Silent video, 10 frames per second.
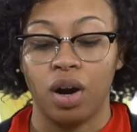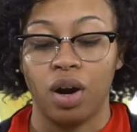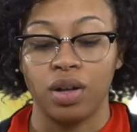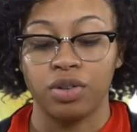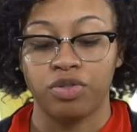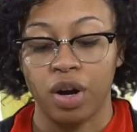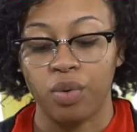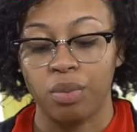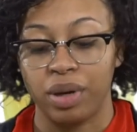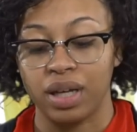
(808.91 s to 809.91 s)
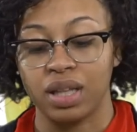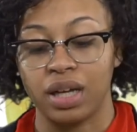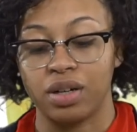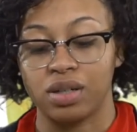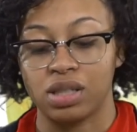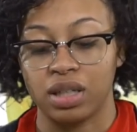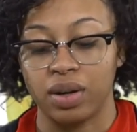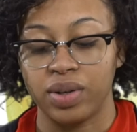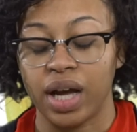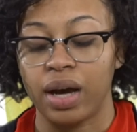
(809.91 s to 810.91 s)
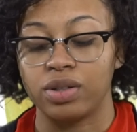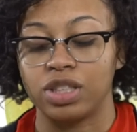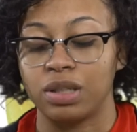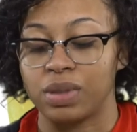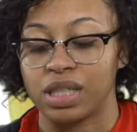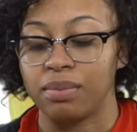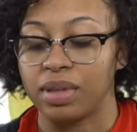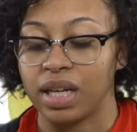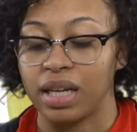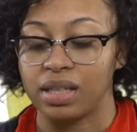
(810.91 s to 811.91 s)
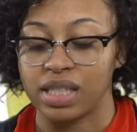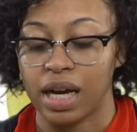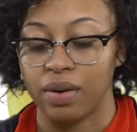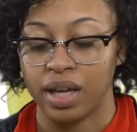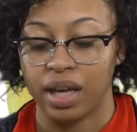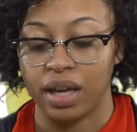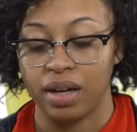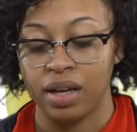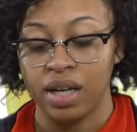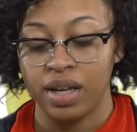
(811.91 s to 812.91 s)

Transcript: On the front were big letters: "Slow down, cheapest lemonade in town ahead.